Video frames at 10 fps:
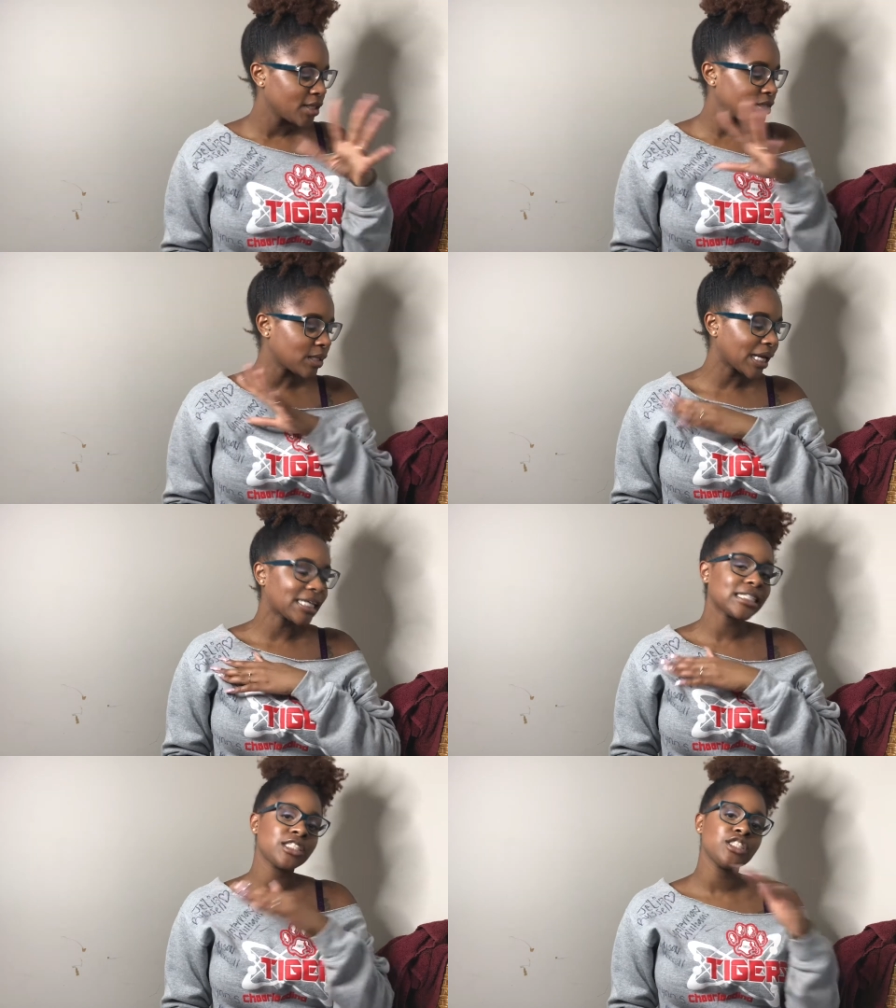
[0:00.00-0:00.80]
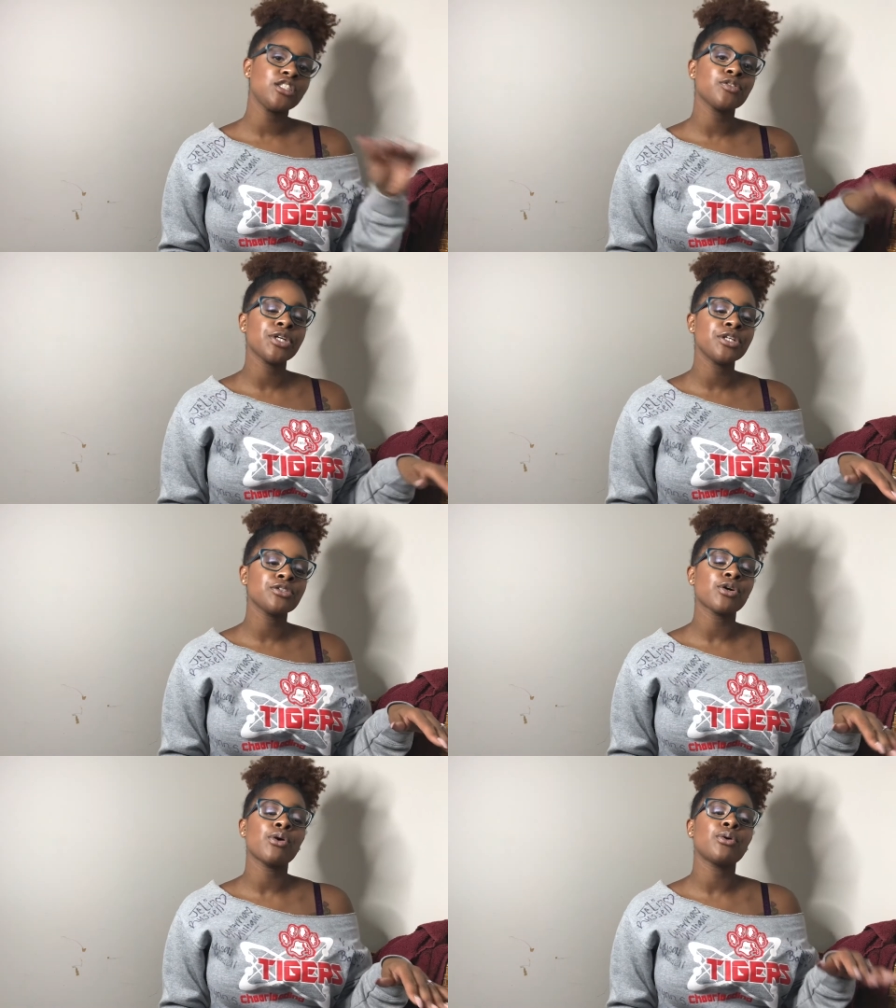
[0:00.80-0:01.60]
So like I said, she's 3 years
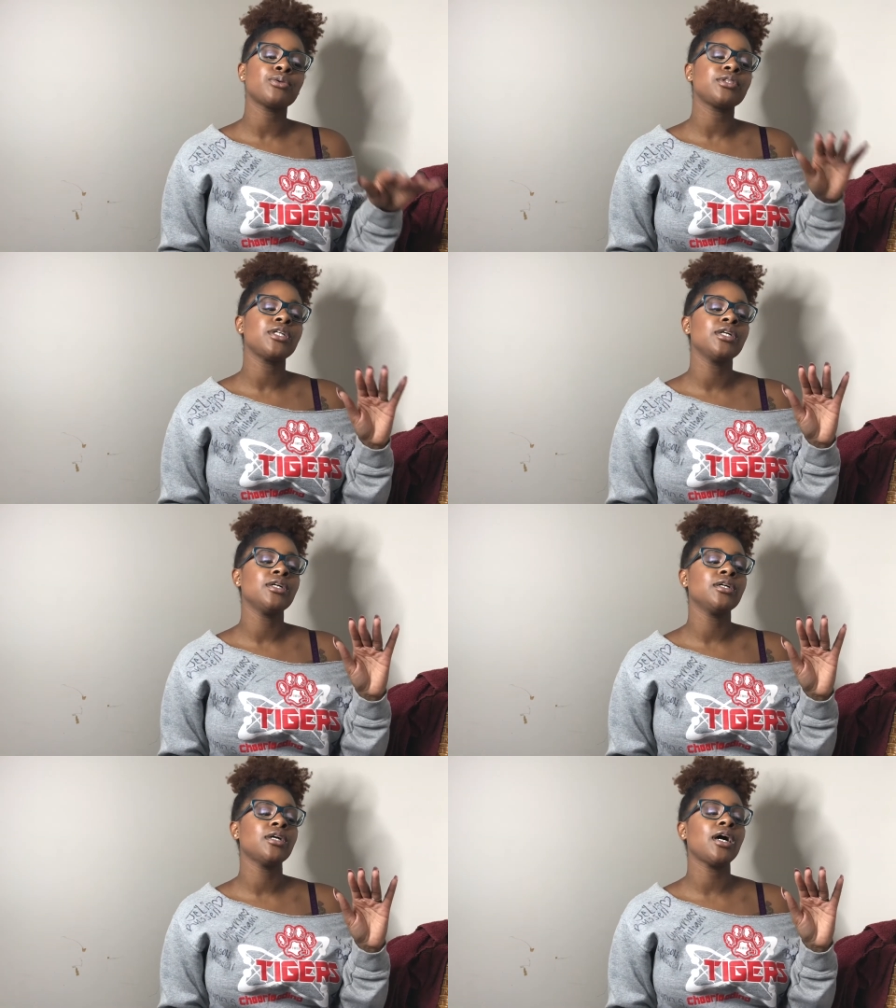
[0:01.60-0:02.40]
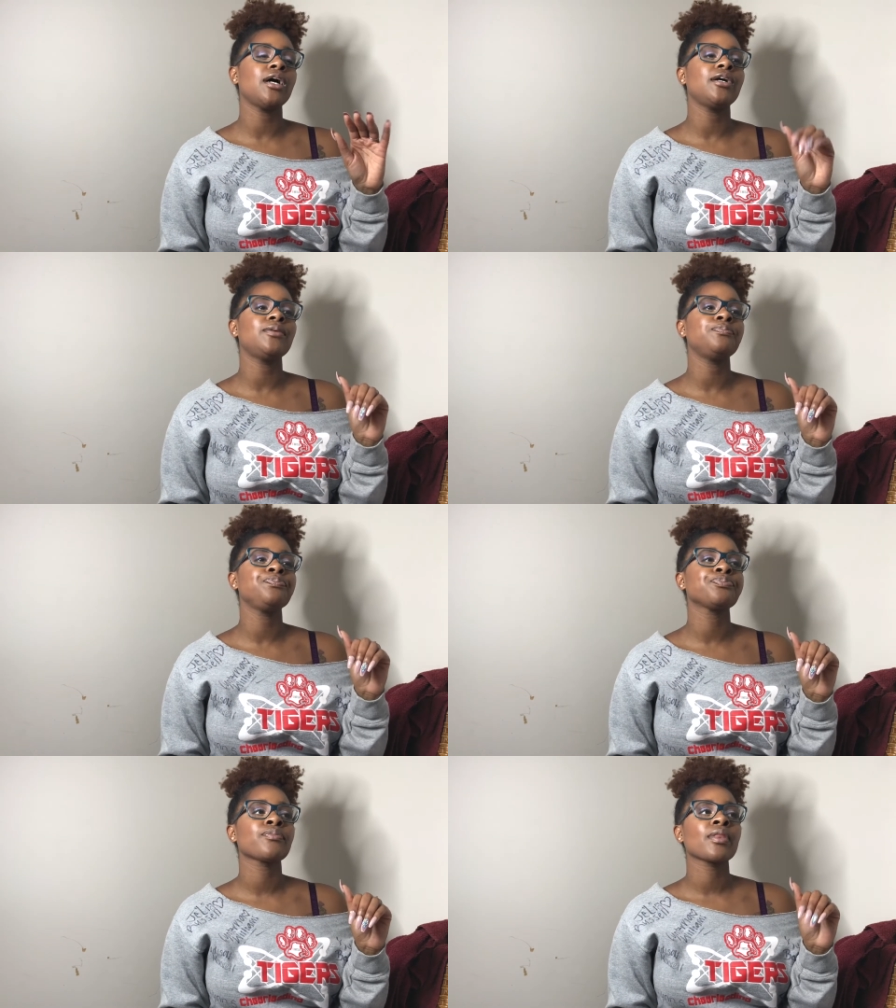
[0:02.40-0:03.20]
old. I
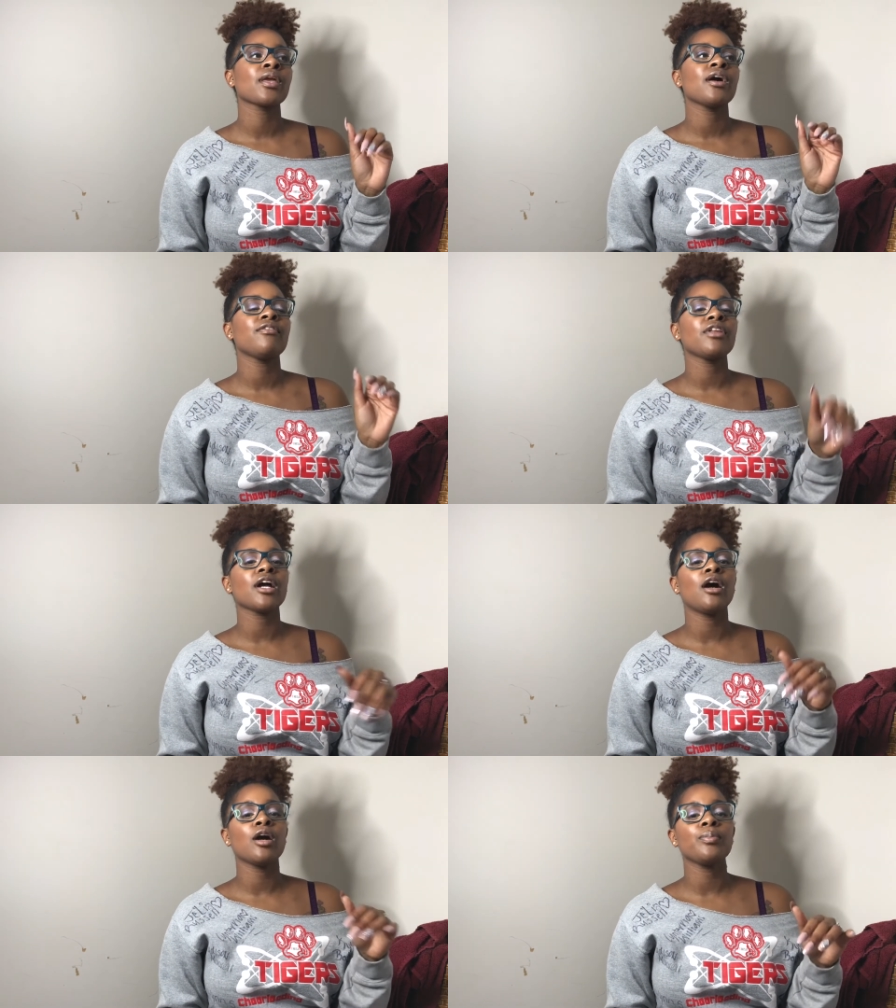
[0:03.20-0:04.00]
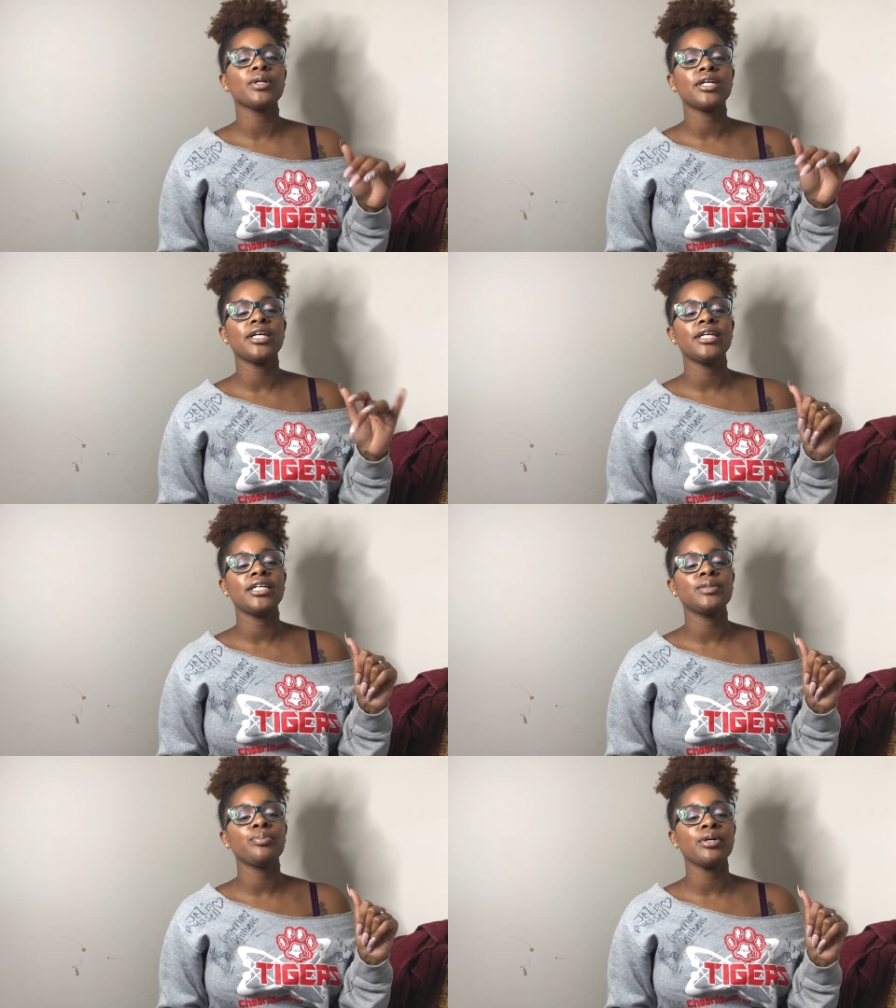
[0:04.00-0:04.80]
feel like Harper
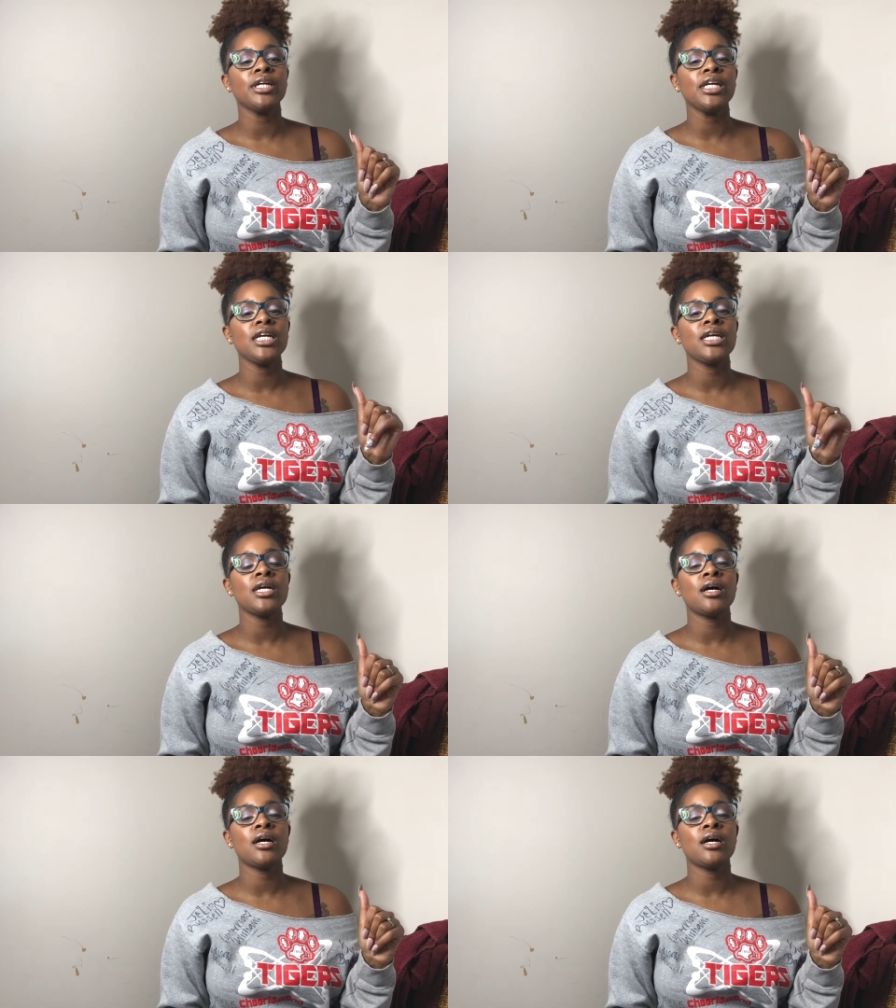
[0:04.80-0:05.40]
is pretty